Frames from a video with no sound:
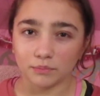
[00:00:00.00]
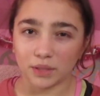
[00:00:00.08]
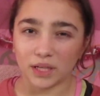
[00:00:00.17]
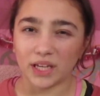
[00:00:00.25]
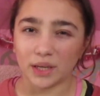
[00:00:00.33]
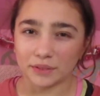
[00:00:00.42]

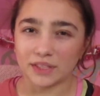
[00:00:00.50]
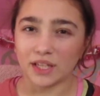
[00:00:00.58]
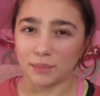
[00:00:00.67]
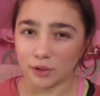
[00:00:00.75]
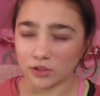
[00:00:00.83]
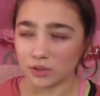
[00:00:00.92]
but I am excited
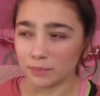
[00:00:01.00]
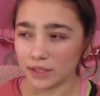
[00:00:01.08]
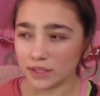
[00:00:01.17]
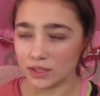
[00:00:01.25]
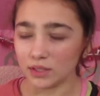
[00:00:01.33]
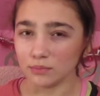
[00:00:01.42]
about the
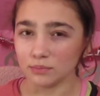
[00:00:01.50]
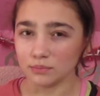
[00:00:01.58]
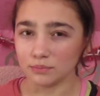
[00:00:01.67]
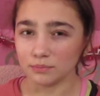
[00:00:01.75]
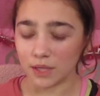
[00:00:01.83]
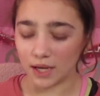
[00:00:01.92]
pink and
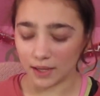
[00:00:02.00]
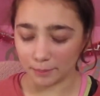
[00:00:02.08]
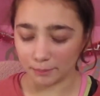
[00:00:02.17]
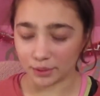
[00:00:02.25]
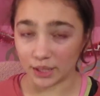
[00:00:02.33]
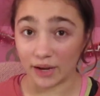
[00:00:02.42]
the
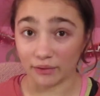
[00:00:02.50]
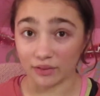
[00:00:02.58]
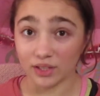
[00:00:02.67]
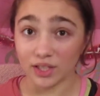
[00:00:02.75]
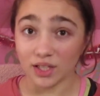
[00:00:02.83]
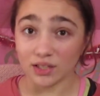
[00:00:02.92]
um, brown.
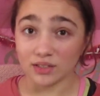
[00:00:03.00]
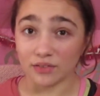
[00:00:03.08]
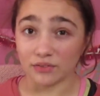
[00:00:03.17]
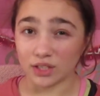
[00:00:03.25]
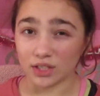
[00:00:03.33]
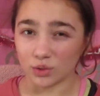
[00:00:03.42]

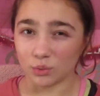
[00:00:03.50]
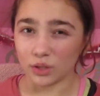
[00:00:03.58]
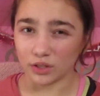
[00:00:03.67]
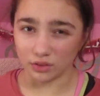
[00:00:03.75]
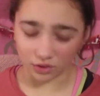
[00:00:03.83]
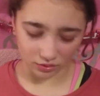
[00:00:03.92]
Definitely going to
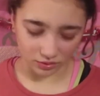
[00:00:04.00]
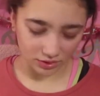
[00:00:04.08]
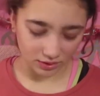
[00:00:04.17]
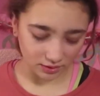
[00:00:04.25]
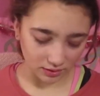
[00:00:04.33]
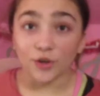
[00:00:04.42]
wear those.
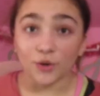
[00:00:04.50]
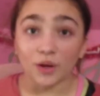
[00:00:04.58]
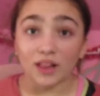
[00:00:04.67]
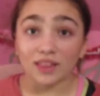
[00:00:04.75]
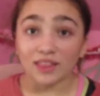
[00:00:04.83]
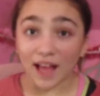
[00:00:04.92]
So
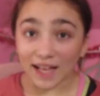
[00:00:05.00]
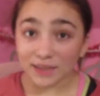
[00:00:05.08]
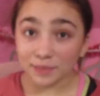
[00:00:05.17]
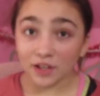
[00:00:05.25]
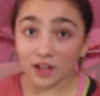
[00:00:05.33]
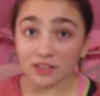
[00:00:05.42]
last
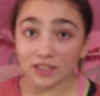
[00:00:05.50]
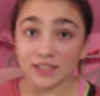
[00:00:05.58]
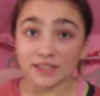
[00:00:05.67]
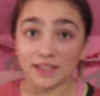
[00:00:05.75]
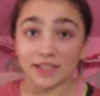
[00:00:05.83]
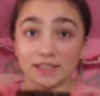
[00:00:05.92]
but not
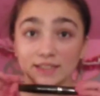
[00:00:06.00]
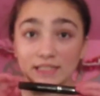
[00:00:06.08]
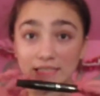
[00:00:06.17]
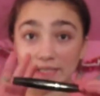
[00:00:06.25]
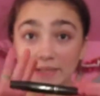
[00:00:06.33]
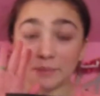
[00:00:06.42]
least is
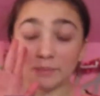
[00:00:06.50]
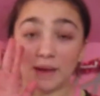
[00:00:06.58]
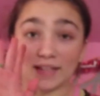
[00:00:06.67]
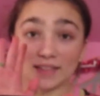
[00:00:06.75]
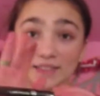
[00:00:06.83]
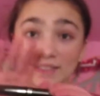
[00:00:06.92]
the
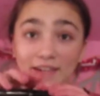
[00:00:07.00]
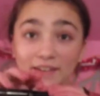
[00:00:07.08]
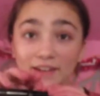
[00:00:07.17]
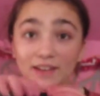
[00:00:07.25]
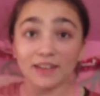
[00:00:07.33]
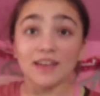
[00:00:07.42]

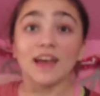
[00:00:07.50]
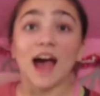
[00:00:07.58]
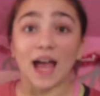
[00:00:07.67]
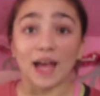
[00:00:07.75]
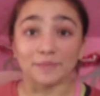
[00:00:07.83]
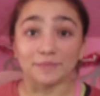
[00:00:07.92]
mascara.
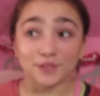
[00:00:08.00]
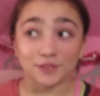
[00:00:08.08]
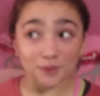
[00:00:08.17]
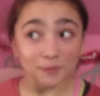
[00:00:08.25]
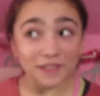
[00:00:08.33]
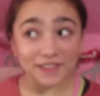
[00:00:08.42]
I am
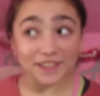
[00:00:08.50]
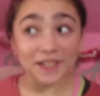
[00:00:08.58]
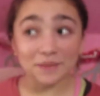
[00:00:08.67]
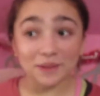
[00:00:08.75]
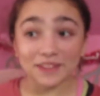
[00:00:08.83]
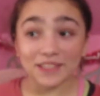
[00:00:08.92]
super excited
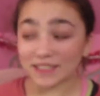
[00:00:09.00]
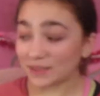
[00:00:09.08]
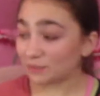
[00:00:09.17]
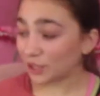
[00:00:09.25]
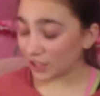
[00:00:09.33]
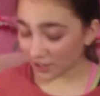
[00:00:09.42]
about this
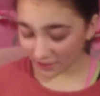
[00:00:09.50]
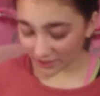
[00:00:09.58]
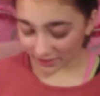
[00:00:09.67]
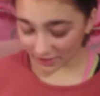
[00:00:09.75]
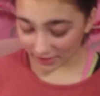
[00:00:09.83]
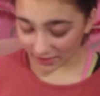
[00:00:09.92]

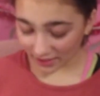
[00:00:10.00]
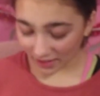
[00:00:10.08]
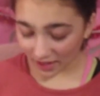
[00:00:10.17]
because